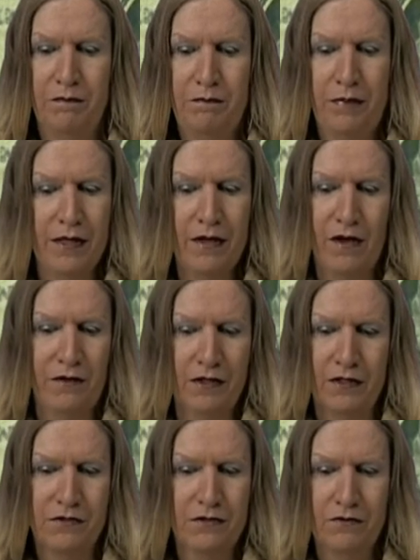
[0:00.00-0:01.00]
bid on
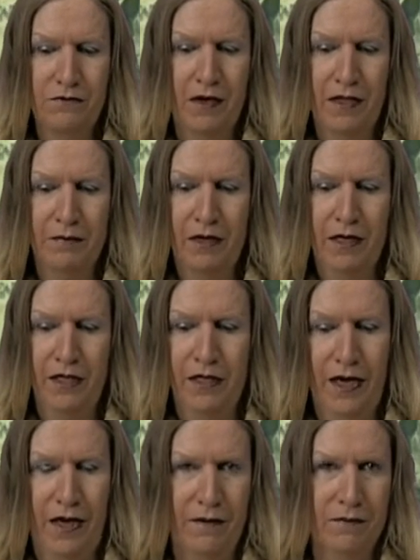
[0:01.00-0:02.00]
these funny money
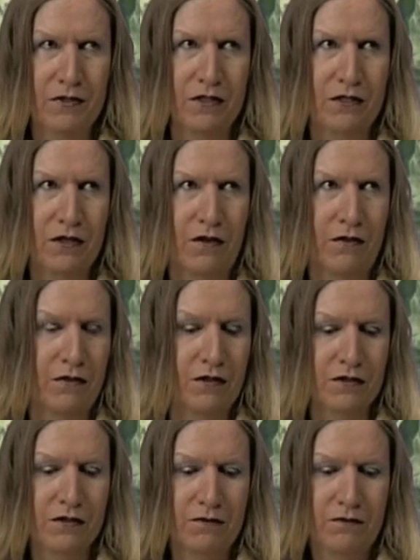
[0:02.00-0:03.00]
games. It's all
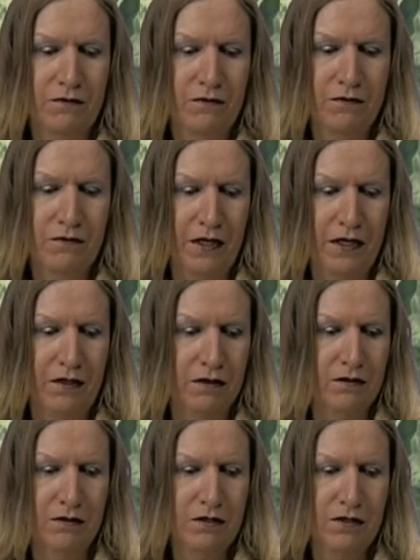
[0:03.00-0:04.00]
this funny
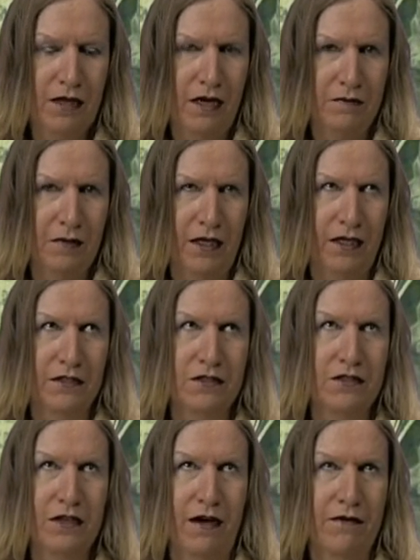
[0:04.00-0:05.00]
stock market
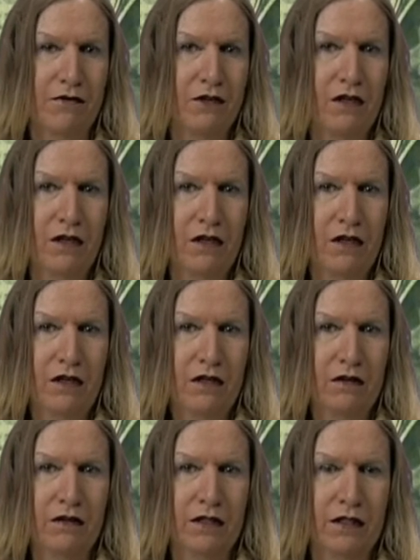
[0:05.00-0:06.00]
stuff,
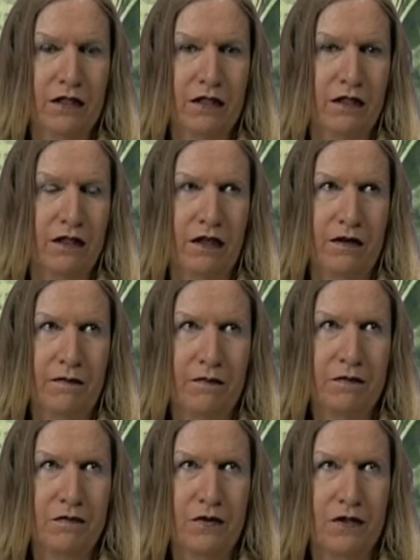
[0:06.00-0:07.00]
and
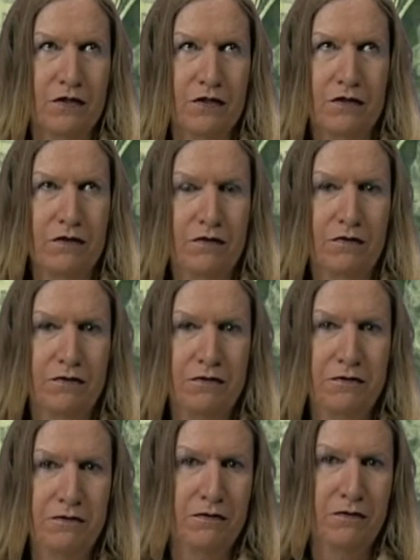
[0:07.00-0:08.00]
this
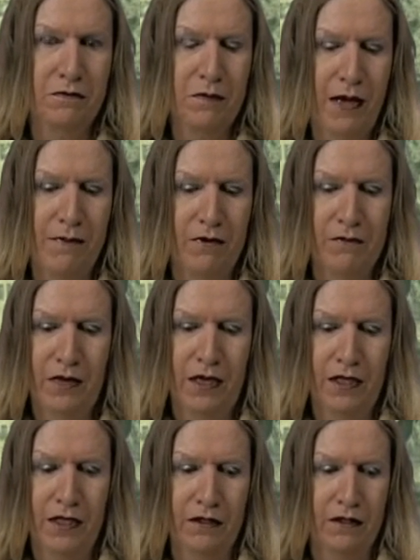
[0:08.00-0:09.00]
paper
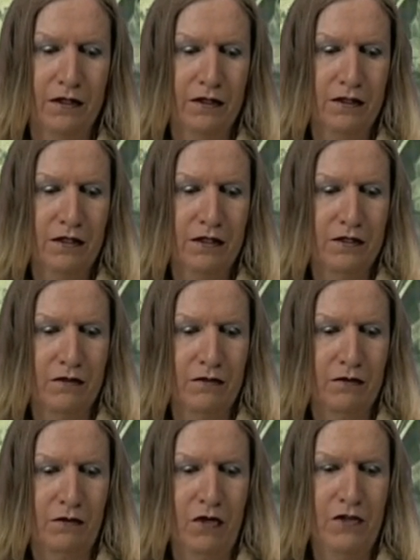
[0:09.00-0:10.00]
money that
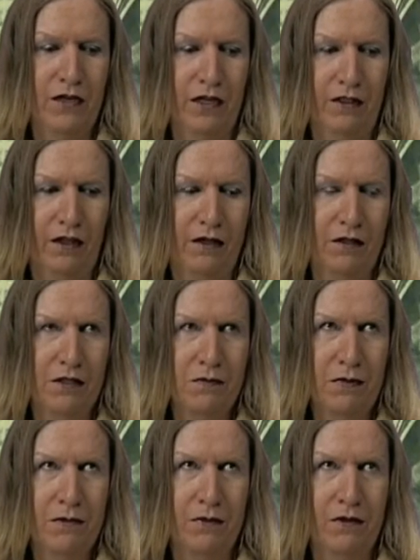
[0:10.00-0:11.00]
isn't worth anything. These
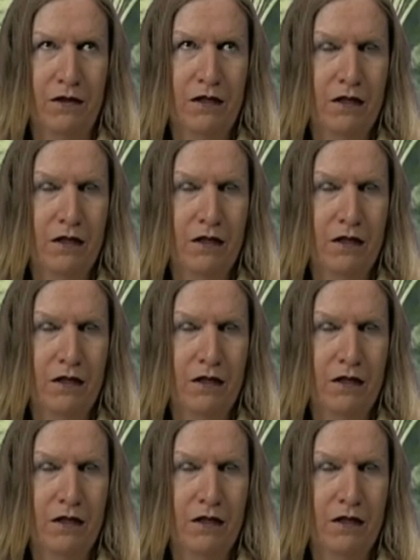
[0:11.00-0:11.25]
people,